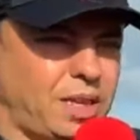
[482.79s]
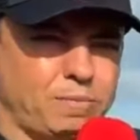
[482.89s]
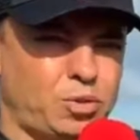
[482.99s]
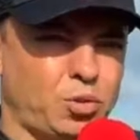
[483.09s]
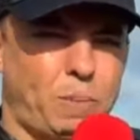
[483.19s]

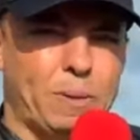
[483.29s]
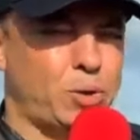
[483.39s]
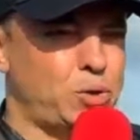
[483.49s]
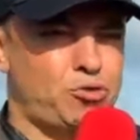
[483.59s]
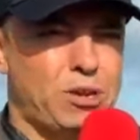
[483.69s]
I'm sure people
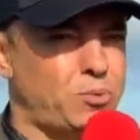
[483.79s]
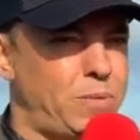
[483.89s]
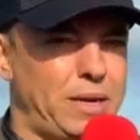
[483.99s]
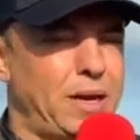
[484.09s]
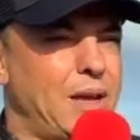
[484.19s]
can trust
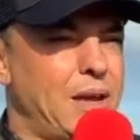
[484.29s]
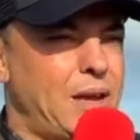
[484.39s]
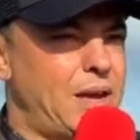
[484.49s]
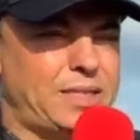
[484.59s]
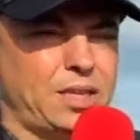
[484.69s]
me
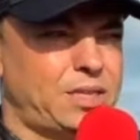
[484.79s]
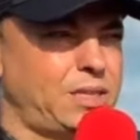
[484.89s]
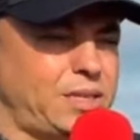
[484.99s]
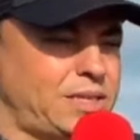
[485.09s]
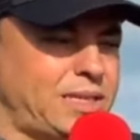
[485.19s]

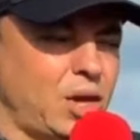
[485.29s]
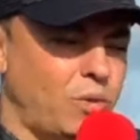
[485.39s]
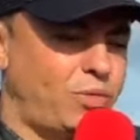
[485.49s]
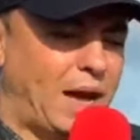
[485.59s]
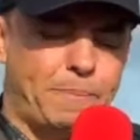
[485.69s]
to deal
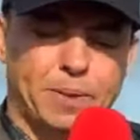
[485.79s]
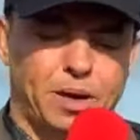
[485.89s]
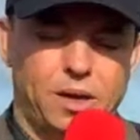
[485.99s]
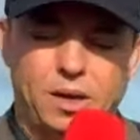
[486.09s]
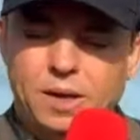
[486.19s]
with that.
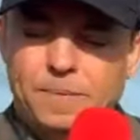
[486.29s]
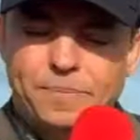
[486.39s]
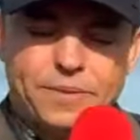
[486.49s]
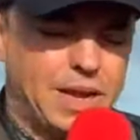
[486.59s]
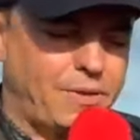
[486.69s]
But,
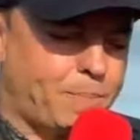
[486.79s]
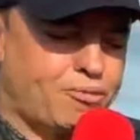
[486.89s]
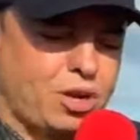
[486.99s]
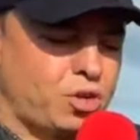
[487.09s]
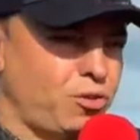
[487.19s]
yeah, the
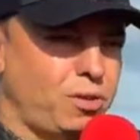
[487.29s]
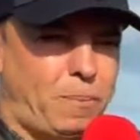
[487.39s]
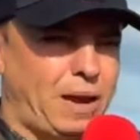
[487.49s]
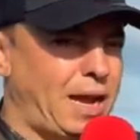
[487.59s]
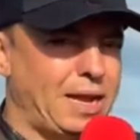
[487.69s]
pressure on the
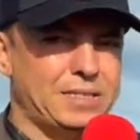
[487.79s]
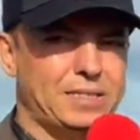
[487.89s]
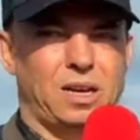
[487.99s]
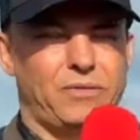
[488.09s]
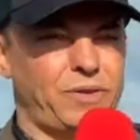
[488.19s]
players
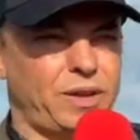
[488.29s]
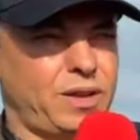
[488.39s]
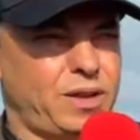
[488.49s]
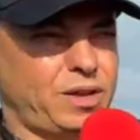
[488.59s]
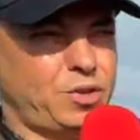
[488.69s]
that have
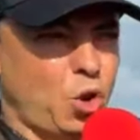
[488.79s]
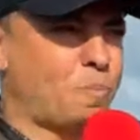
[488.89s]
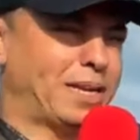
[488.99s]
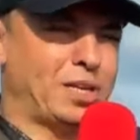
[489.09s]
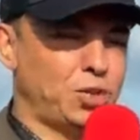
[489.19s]
not
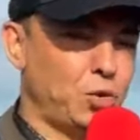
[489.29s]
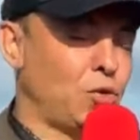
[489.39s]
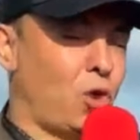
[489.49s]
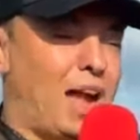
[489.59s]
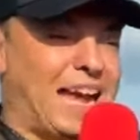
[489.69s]
been injured or
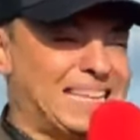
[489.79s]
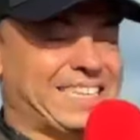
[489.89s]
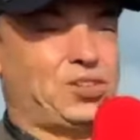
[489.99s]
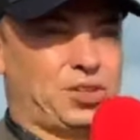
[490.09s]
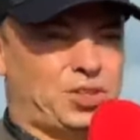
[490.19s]
not as
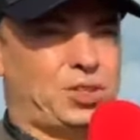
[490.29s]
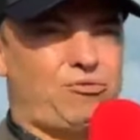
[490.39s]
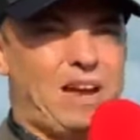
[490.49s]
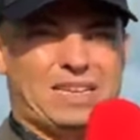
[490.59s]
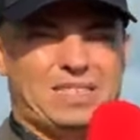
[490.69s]
injured as the
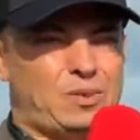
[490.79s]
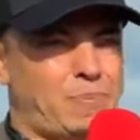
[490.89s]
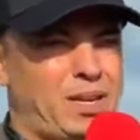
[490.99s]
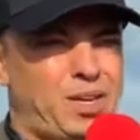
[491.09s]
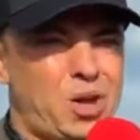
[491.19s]
rest has
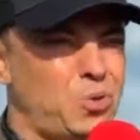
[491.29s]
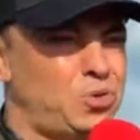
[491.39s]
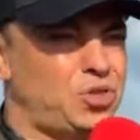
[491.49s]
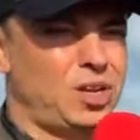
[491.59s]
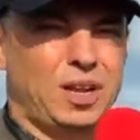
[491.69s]
been
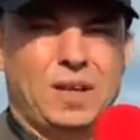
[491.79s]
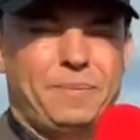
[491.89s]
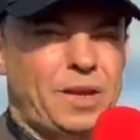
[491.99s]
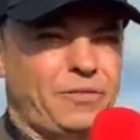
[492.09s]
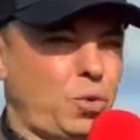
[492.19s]
huge.
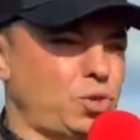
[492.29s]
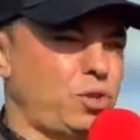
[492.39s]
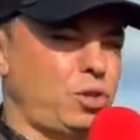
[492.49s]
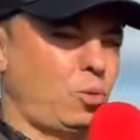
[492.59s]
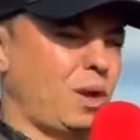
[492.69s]
And of course,
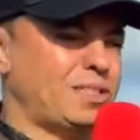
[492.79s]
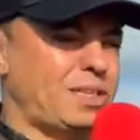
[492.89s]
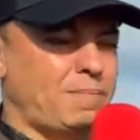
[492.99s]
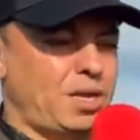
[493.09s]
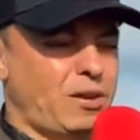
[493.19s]
you're one
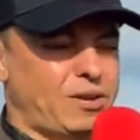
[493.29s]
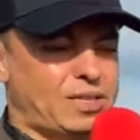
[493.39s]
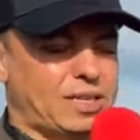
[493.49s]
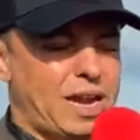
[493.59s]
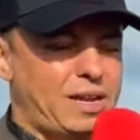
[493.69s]
step nearer
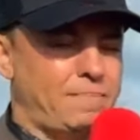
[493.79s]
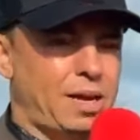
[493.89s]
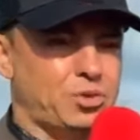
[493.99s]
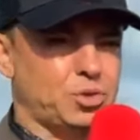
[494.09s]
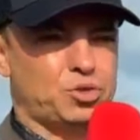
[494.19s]
to getting a
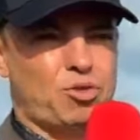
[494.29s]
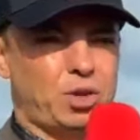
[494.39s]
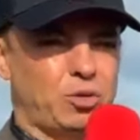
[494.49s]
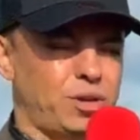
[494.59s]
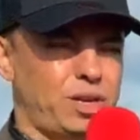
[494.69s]
muscle
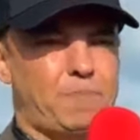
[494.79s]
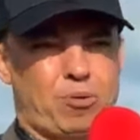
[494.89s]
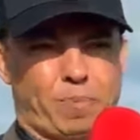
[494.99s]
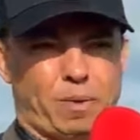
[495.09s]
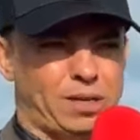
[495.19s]
strain or a knee
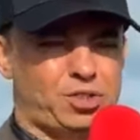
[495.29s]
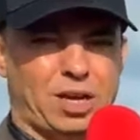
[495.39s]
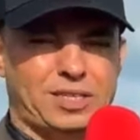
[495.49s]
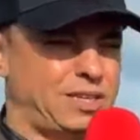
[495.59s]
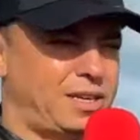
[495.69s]
problem like
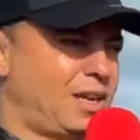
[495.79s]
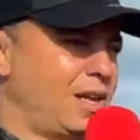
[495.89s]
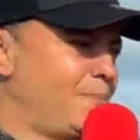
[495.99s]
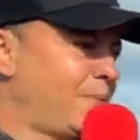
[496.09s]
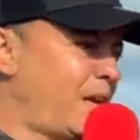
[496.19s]
Jason
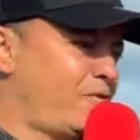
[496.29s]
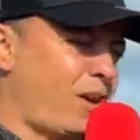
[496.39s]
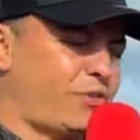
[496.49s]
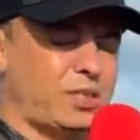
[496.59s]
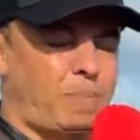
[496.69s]
if
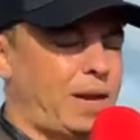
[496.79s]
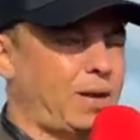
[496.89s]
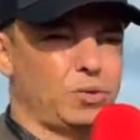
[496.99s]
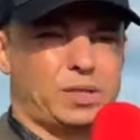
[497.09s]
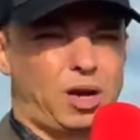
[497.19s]
you're having to
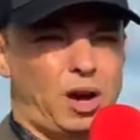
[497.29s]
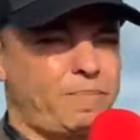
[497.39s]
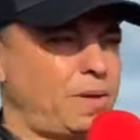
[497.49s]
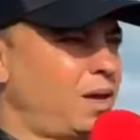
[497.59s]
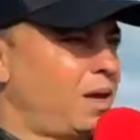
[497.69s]
play all the
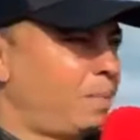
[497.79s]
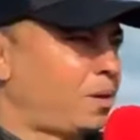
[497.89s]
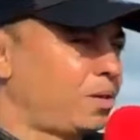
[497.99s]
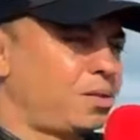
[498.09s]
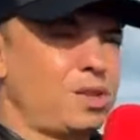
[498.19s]
time
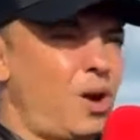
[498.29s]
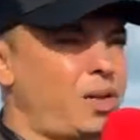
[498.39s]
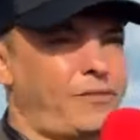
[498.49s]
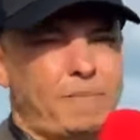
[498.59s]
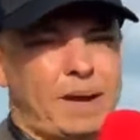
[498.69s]
because
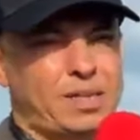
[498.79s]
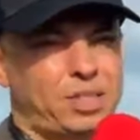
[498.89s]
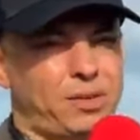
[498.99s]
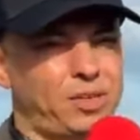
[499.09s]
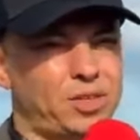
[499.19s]
nine of your mates
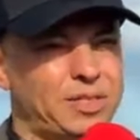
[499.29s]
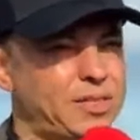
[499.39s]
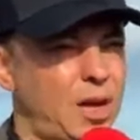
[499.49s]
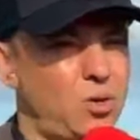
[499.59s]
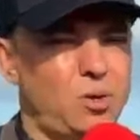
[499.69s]
are injured.
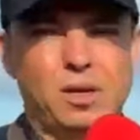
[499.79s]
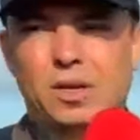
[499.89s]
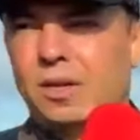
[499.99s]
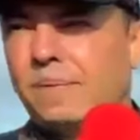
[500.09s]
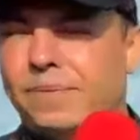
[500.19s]
So
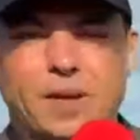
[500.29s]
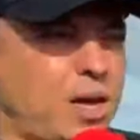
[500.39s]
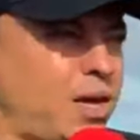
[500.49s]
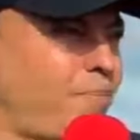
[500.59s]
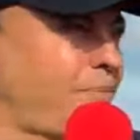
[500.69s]

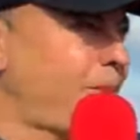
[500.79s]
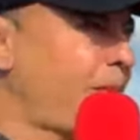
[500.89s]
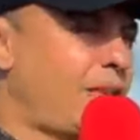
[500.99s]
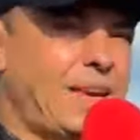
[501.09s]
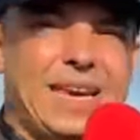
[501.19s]

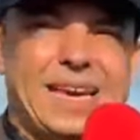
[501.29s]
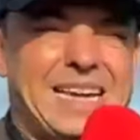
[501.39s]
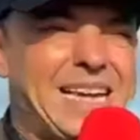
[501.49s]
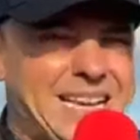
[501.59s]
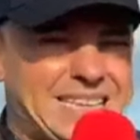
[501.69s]

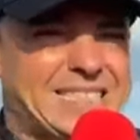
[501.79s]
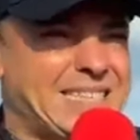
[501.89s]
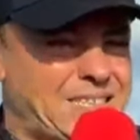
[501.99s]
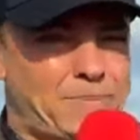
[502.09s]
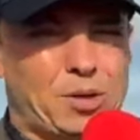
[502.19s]
it is,
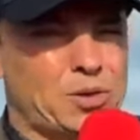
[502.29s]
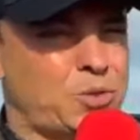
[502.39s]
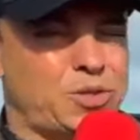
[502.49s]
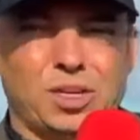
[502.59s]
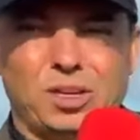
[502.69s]
to be honest
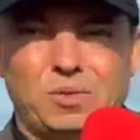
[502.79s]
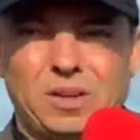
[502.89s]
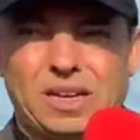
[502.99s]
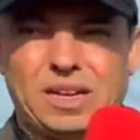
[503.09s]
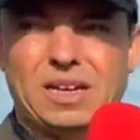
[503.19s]
with you,
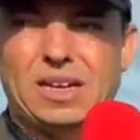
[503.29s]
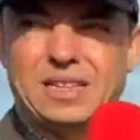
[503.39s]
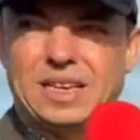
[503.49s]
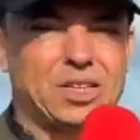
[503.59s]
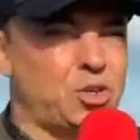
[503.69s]

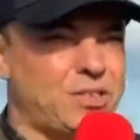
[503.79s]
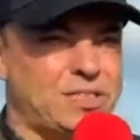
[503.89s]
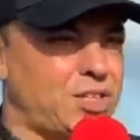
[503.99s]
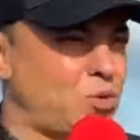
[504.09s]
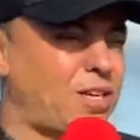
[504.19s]
the injury
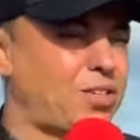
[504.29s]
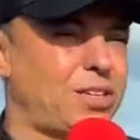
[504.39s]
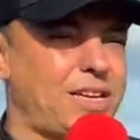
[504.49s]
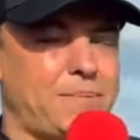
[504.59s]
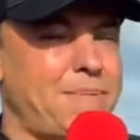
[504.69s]

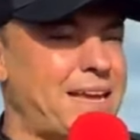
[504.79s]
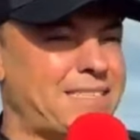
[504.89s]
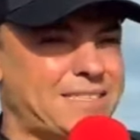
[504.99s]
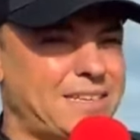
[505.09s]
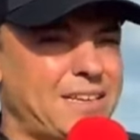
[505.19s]
situation is a
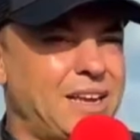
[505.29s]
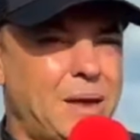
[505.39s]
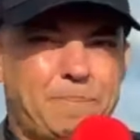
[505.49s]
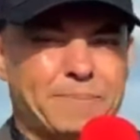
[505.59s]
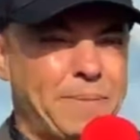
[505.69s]
mess,
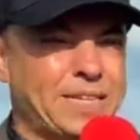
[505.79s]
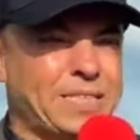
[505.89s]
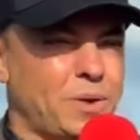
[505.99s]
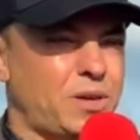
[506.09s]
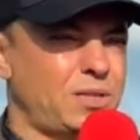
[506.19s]
big
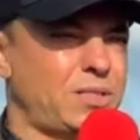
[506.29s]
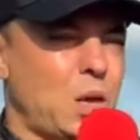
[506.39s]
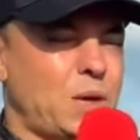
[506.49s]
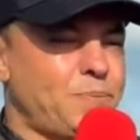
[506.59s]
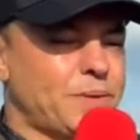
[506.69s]
mess, because
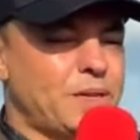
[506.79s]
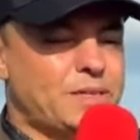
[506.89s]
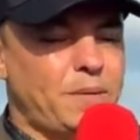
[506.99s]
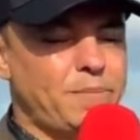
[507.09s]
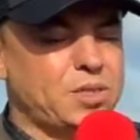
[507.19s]

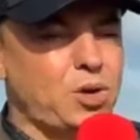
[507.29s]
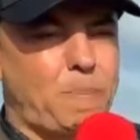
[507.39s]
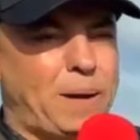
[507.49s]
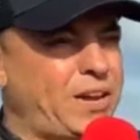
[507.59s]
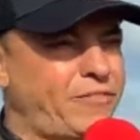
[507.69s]
somebody's
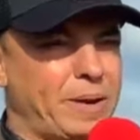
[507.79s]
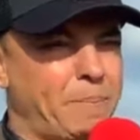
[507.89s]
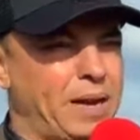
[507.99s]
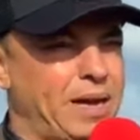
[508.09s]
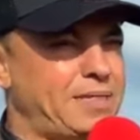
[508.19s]
got to pay for
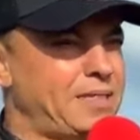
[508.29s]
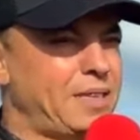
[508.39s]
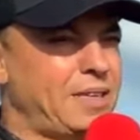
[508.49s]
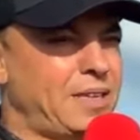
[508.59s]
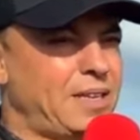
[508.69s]
them players.
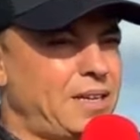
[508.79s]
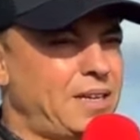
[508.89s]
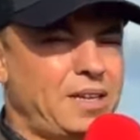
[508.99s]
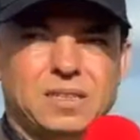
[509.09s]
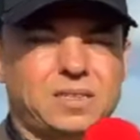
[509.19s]

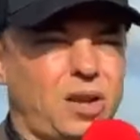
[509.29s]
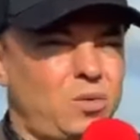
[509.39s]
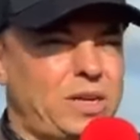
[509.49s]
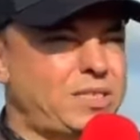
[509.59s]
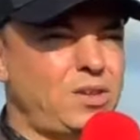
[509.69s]

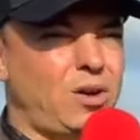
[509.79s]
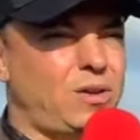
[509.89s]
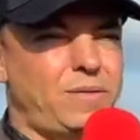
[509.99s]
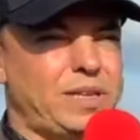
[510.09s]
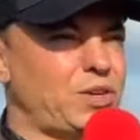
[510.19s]
So it's not
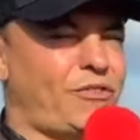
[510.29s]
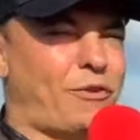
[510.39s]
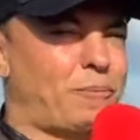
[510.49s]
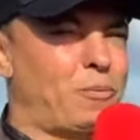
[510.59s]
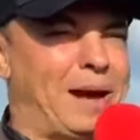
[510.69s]
a
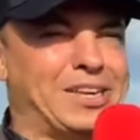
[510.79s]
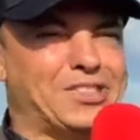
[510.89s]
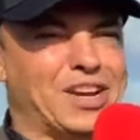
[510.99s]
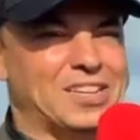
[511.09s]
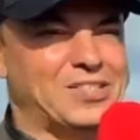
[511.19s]
football
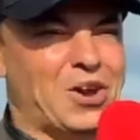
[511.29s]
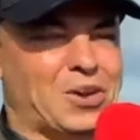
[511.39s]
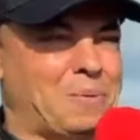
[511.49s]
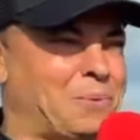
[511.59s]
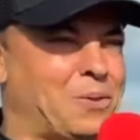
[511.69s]
manager. It's not a
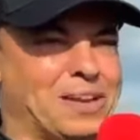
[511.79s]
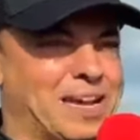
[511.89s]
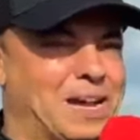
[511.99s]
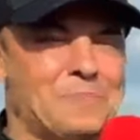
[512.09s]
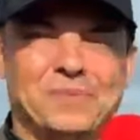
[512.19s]
computer
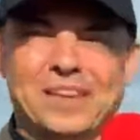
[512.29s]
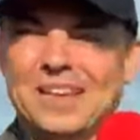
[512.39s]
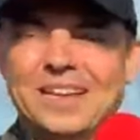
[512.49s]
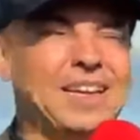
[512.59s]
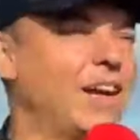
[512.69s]
game.
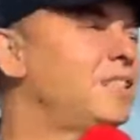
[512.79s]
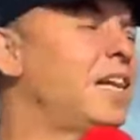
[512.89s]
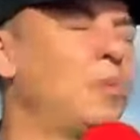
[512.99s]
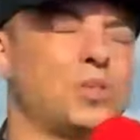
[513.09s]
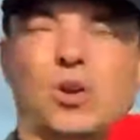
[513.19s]
You know,
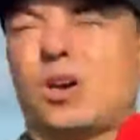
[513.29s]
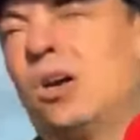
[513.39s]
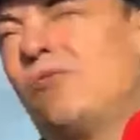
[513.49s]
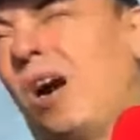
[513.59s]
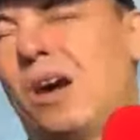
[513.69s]
someone's got to
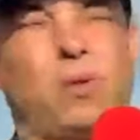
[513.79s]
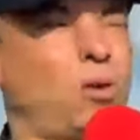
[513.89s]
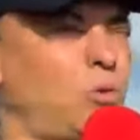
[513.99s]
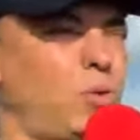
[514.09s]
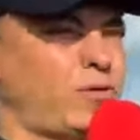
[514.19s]
go, right,
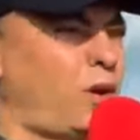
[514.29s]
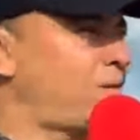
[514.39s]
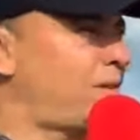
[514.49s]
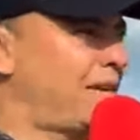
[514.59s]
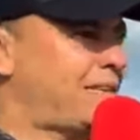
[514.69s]
well, we've
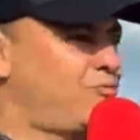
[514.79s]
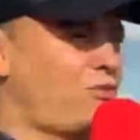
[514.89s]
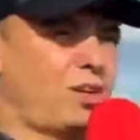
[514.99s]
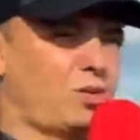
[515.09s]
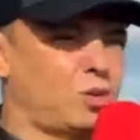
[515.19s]
got a
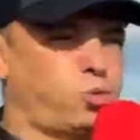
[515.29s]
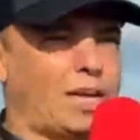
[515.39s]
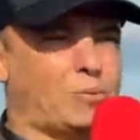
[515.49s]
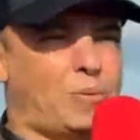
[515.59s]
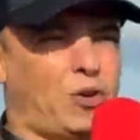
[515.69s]
really good
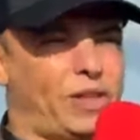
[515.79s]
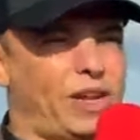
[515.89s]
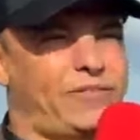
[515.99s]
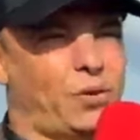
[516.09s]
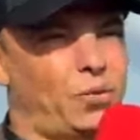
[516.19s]
wage bill for the
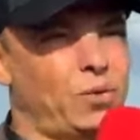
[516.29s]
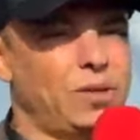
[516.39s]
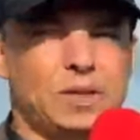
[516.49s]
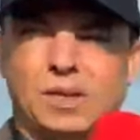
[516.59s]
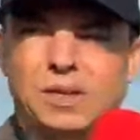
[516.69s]
level.
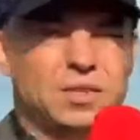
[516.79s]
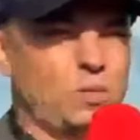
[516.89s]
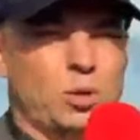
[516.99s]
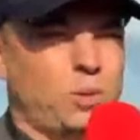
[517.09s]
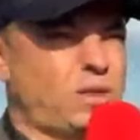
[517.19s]

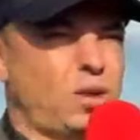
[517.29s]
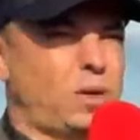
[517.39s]
So what do?